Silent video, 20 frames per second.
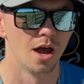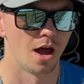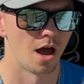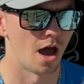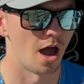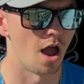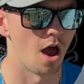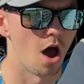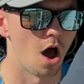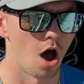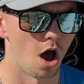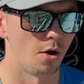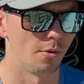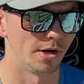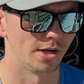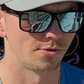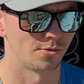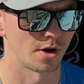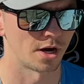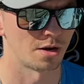I
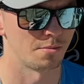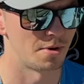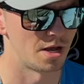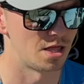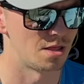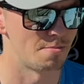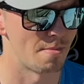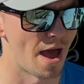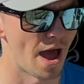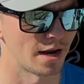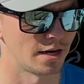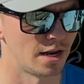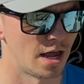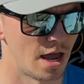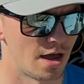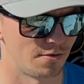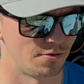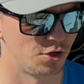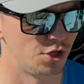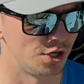always recommend the Magna
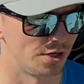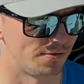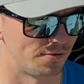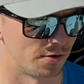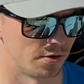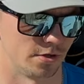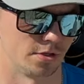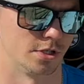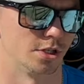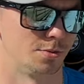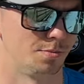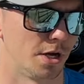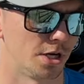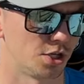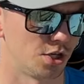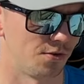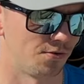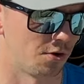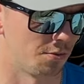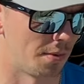FG first,
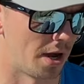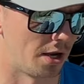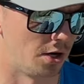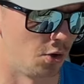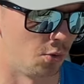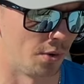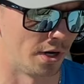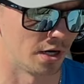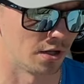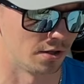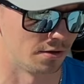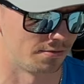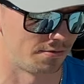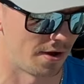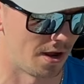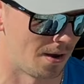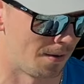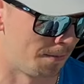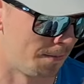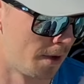especially for my New England
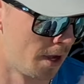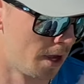fam,